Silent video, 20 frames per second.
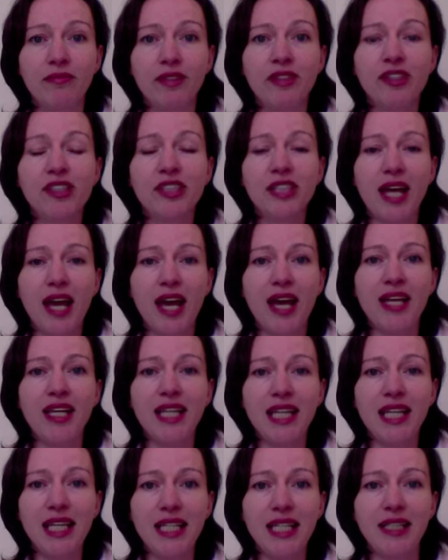there's an
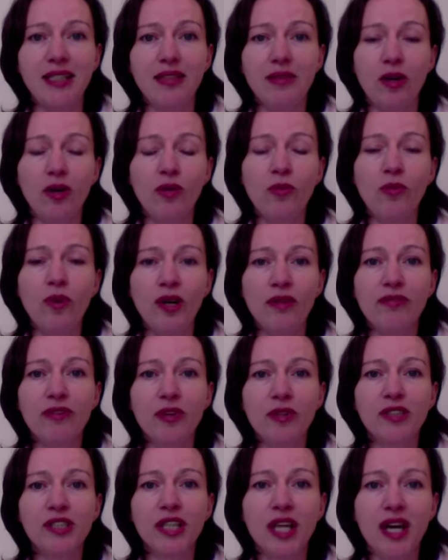AE on one of
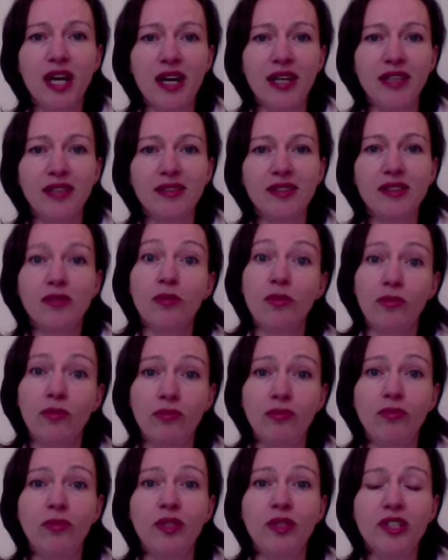those lines.
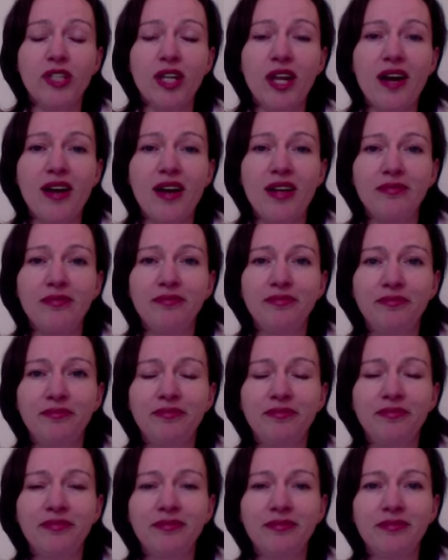Which line?
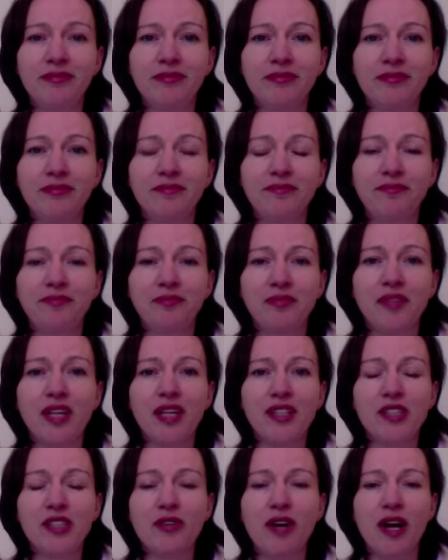
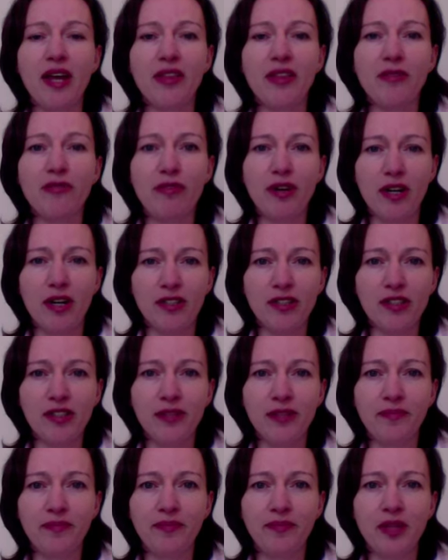That's right, the
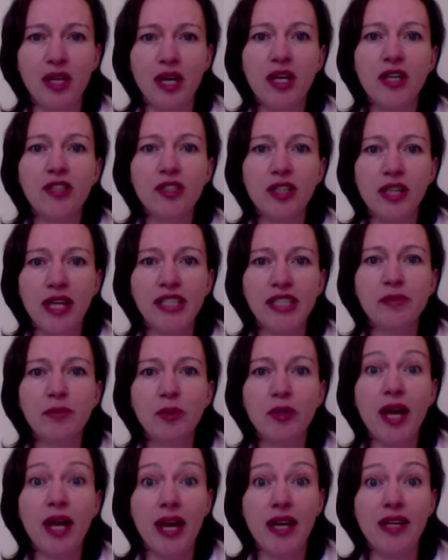first. So let's
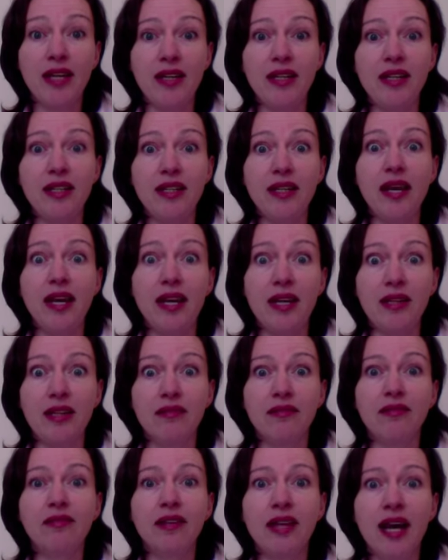put AE
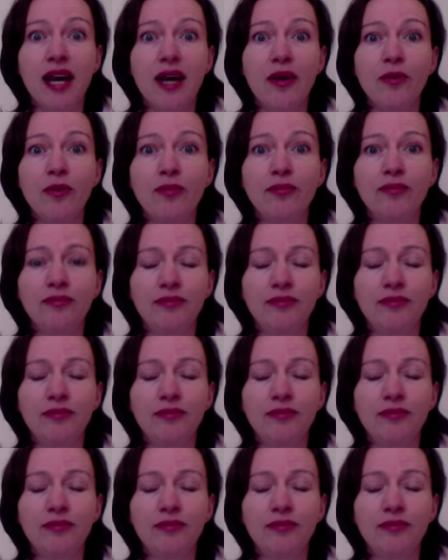in now.